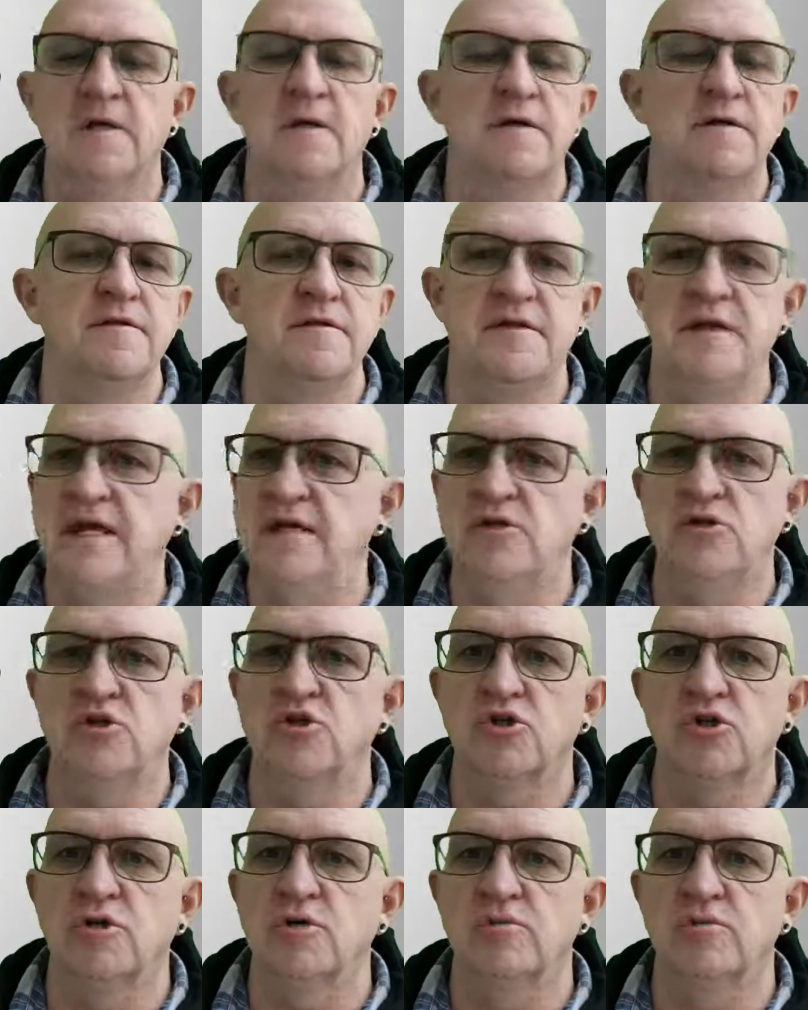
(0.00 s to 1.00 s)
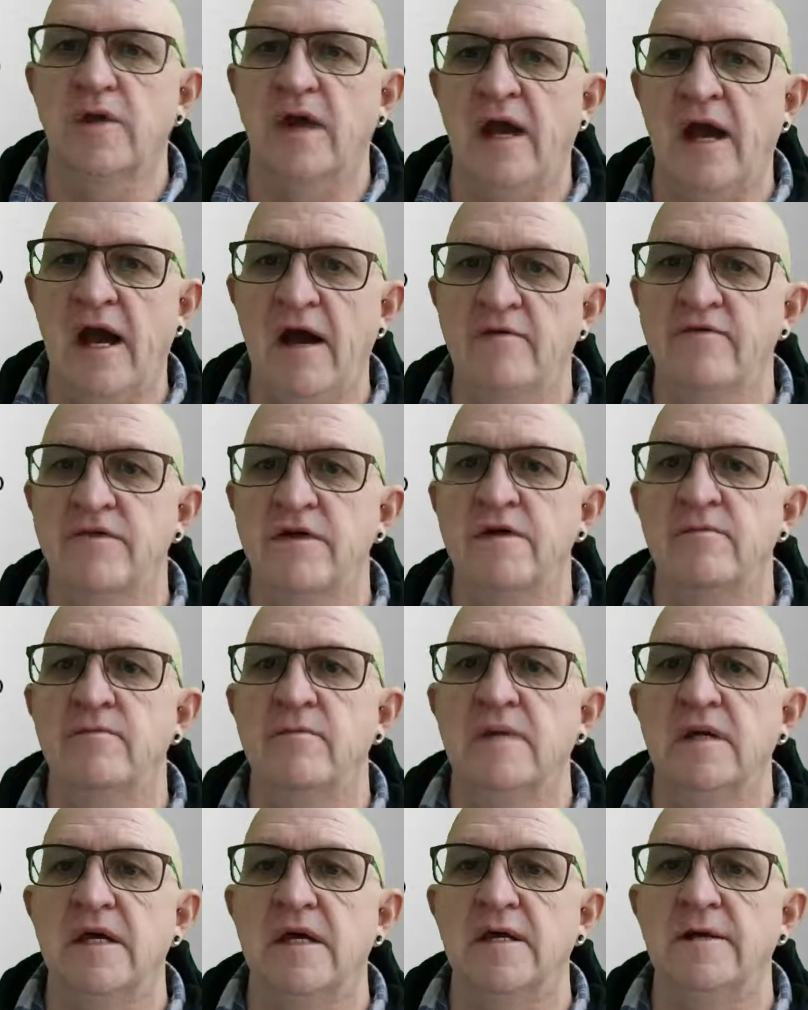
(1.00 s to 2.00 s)
then you shouldn't have
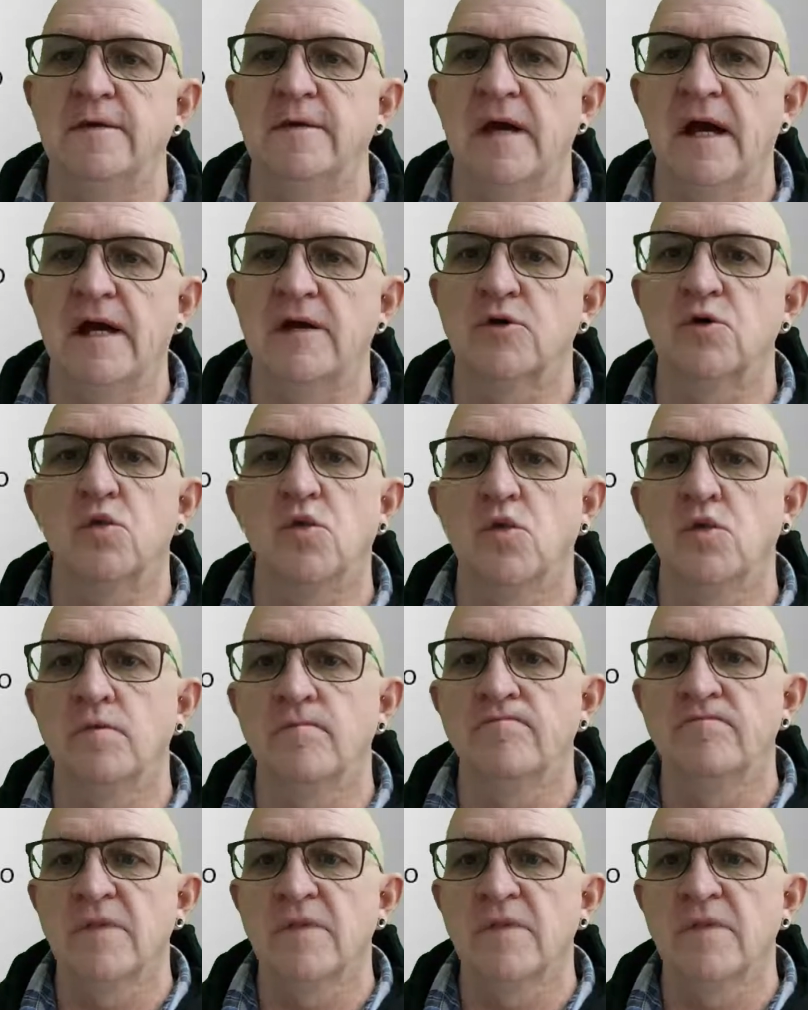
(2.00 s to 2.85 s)
them in at all.